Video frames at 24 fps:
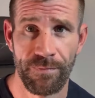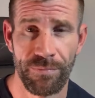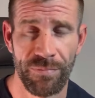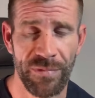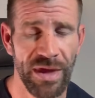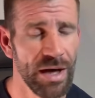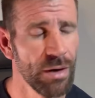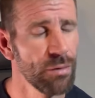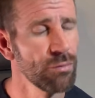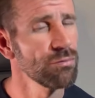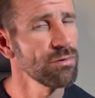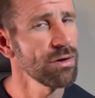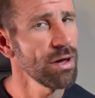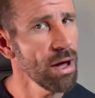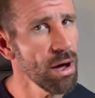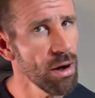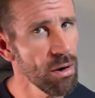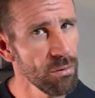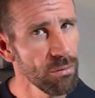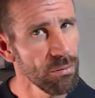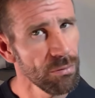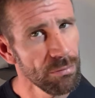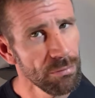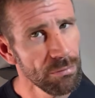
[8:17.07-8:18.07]
They don't
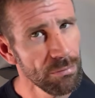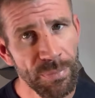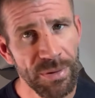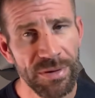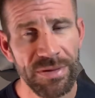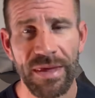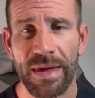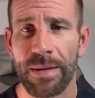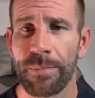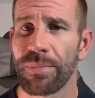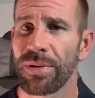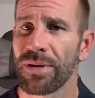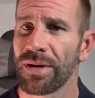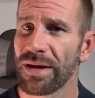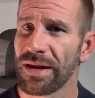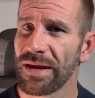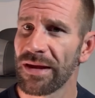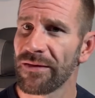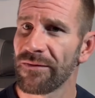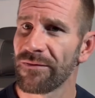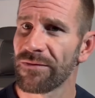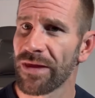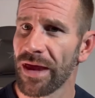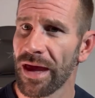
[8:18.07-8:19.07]
know, but they
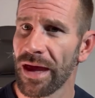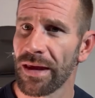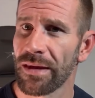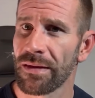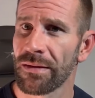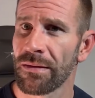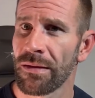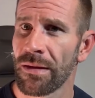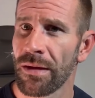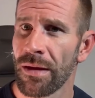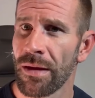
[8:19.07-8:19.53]
believe that